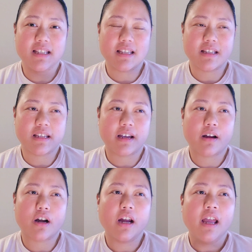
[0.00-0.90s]
this
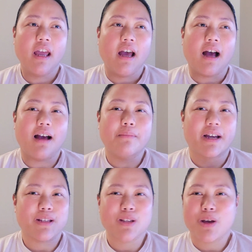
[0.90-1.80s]
year,
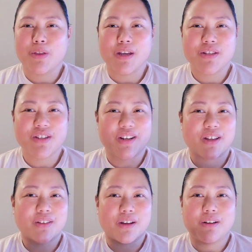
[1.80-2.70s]
I saw this and
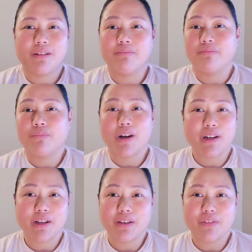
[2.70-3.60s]
I thought, why
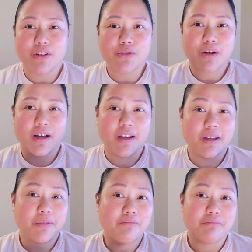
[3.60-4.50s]
not give it a
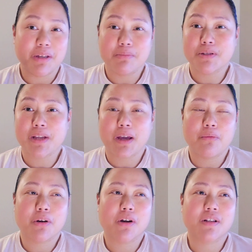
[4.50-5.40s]
try? People say it
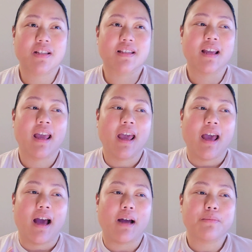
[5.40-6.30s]
works. Is
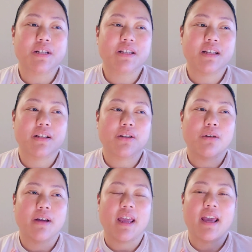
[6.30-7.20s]
I'm just gonna
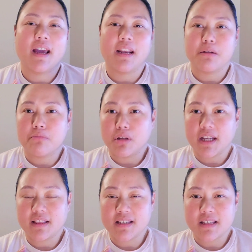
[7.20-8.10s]
go ahead and
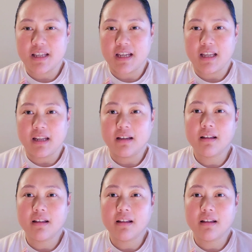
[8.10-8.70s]
plant the seed